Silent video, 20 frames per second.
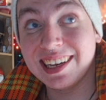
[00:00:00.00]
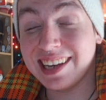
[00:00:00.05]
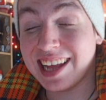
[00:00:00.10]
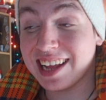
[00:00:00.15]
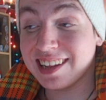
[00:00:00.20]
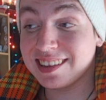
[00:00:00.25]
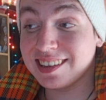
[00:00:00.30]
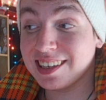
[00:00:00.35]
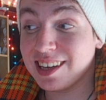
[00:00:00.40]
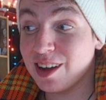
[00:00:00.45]

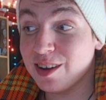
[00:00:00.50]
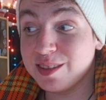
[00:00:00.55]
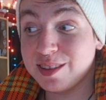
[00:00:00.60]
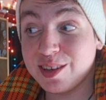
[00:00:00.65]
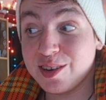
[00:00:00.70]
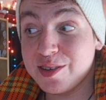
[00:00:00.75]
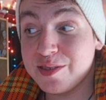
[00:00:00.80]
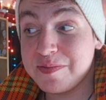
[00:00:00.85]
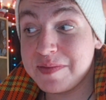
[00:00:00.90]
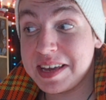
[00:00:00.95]
Not to go
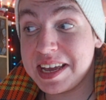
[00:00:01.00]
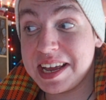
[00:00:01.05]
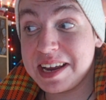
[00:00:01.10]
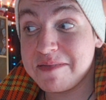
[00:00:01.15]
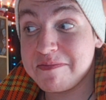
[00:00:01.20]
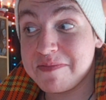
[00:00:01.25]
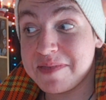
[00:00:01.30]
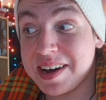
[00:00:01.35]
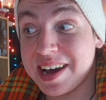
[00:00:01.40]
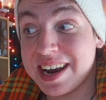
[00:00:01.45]
too
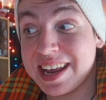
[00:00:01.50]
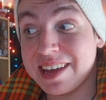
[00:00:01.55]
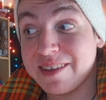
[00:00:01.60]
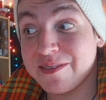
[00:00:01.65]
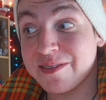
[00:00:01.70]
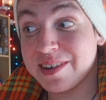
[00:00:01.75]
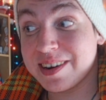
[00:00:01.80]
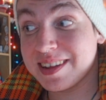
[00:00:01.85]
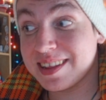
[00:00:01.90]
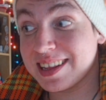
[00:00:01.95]
mean, but it
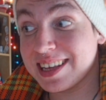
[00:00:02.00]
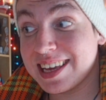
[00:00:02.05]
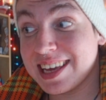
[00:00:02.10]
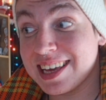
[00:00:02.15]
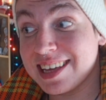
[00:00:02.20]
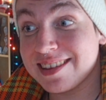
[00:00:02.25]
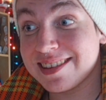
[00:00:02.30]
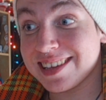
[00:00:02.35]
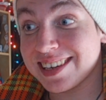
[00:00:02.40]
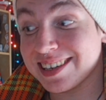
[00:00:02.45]
really
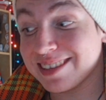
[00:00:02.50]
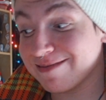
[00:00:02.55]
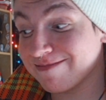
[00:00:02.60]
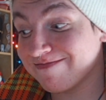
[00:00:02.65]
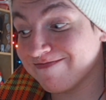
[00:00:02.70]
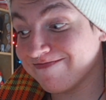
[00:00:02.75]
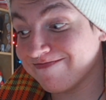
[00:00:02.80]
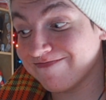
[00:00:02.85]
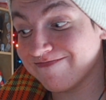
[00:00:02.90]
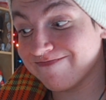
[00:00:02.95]
isn't.
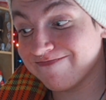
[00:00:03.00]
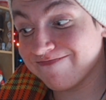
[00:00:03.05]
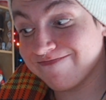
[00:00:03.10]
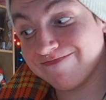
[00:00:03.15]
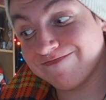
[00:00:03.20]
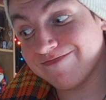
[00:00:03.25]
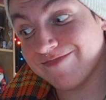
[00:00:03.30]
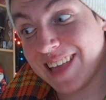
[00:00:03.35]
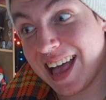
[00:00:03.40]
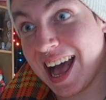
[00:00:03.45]

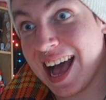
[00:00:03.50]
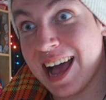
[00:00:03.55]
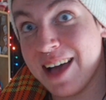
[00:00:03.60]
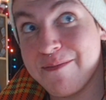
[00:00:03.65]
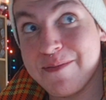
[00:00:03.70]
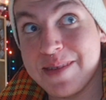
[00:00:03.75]
I